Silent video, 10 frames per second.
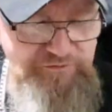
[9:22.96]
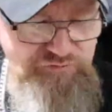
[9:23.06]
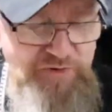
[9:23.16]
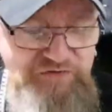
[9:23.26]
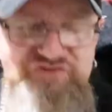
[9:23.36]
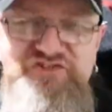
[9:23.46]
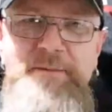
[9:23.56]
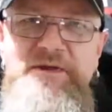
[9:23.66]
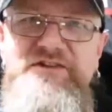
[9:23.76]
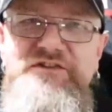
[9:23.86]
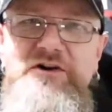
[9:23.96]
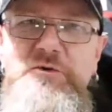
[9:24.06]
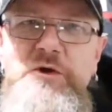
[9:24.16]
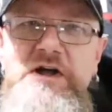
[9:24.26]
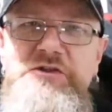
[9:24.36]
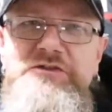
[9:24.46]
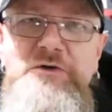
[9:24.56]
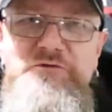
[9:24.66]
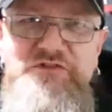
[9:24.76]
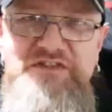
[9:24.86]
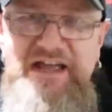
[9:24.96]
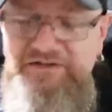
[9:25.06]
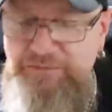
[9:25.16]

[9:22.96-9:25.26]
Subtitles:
There's almost jammy style notes in that